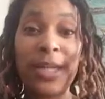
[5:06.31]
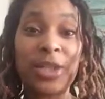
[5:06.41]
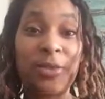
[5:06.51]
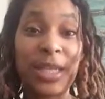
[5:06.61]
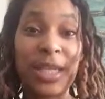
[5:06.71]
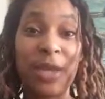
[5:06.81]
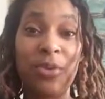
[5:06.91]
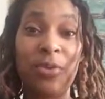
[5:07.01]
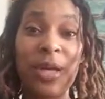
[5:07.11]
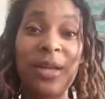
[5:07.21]
I trust that
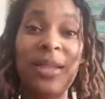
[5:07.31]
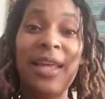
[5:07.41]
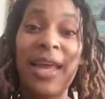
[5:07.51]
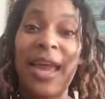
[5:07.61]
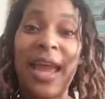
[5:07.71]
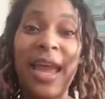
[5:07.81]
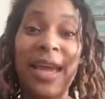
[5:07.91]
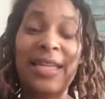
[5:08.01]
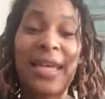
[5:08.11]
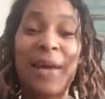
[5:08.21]
you will
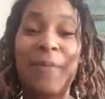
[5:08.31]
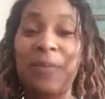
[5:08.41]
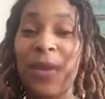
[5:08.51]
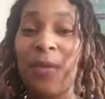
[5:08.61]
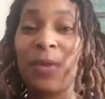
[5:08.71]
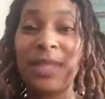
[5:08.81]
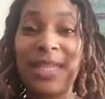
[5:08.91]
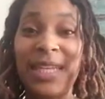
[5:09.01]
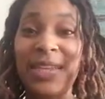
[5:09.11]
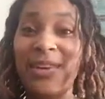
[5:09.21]
and um, we'll
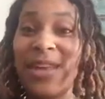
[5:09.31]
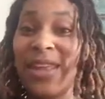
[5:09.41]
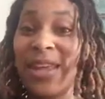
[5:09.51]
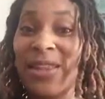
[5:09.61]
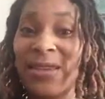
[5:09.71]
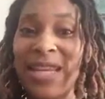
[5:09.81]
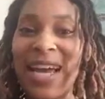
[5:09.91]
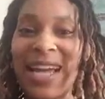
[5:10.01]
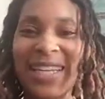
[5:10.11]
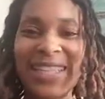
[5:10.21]
see you on the other
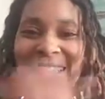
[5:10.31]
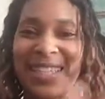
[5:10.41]
side.